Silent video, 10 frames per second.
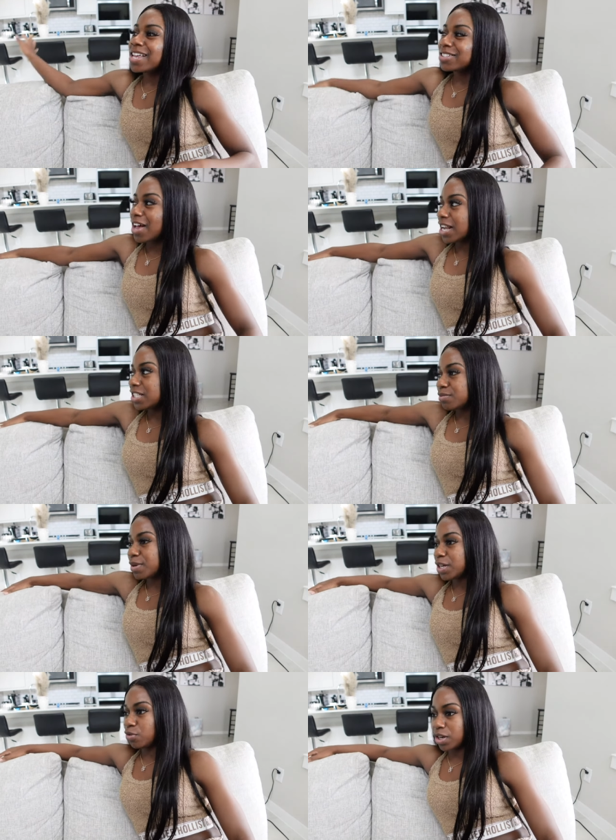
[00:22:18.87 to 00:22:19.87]
So I just
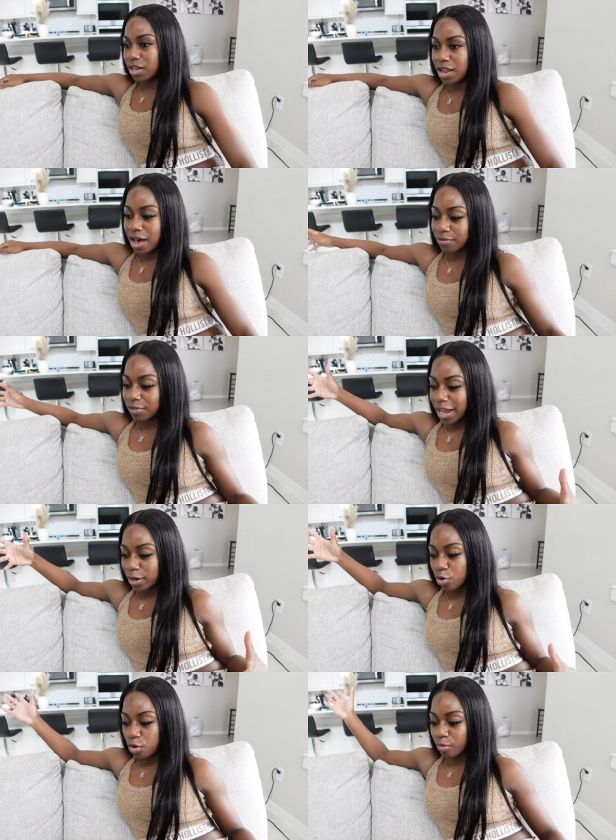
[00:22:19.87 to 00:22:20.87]
been doing a lot of
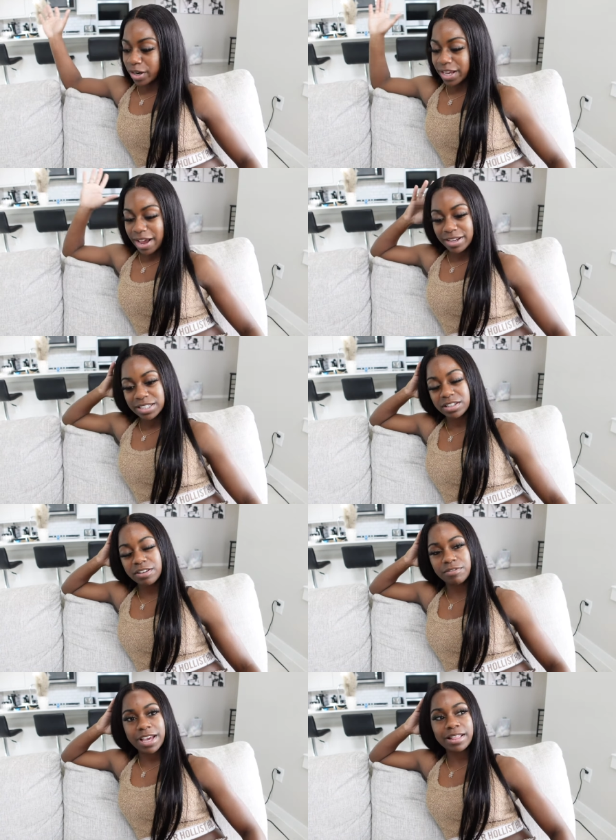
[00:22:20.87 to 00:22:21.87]
like core workout and
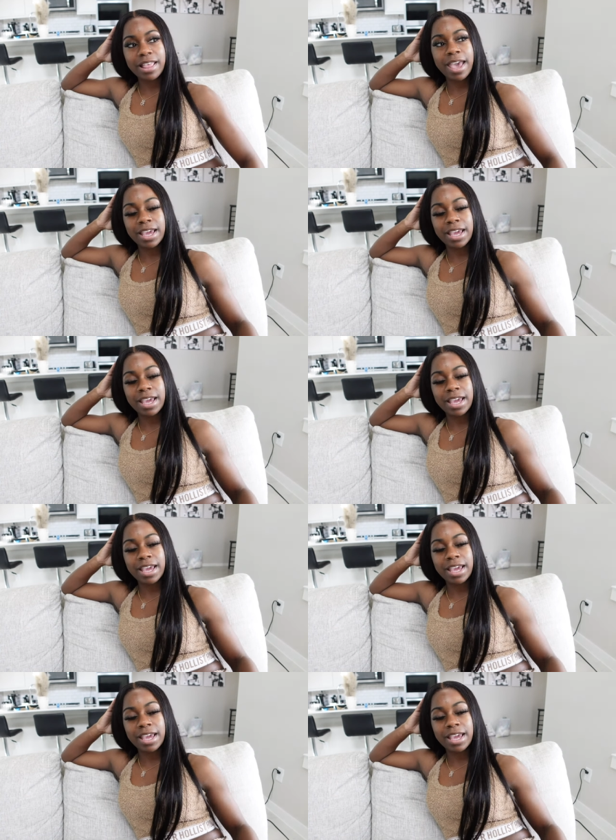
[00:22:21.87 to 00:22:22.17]
stuff like that.